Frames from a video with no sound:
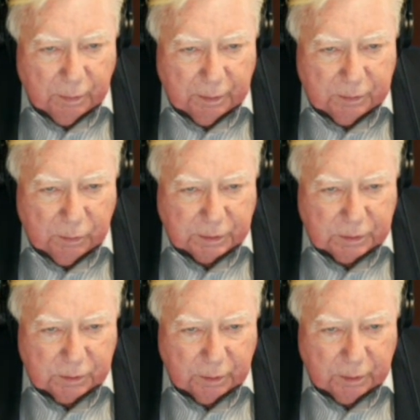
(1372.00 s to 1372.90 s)
Chris
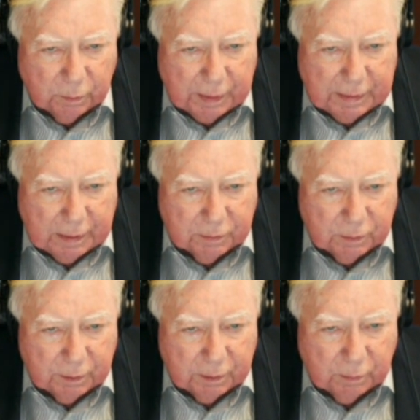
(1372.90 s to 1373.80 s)
is showing you right now
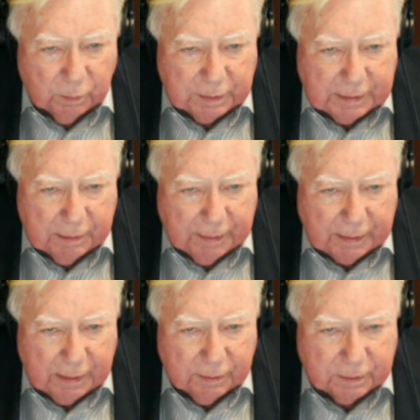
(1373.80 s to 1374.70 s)
turning your retirement
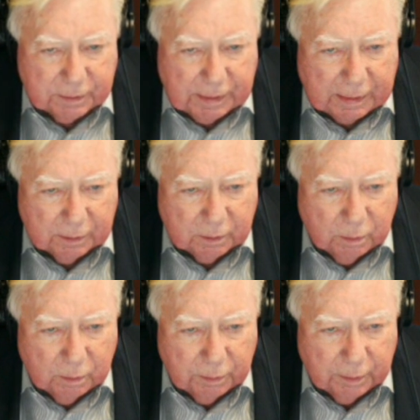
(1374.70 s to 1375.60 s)
account into solid
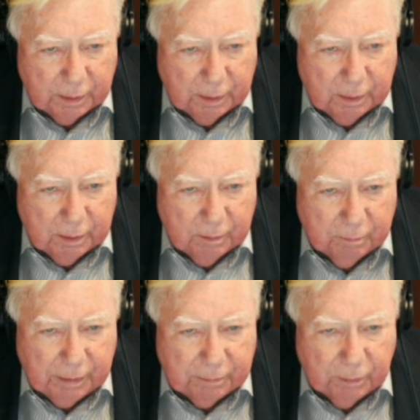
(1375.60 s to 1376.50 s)
gold
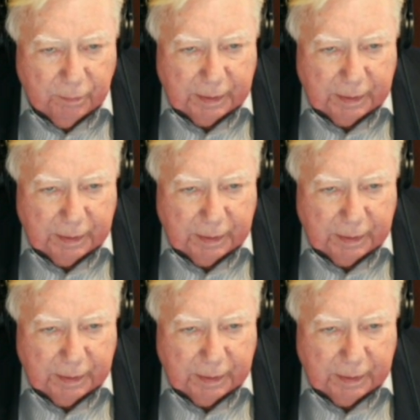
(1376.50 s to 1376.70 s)
by moving it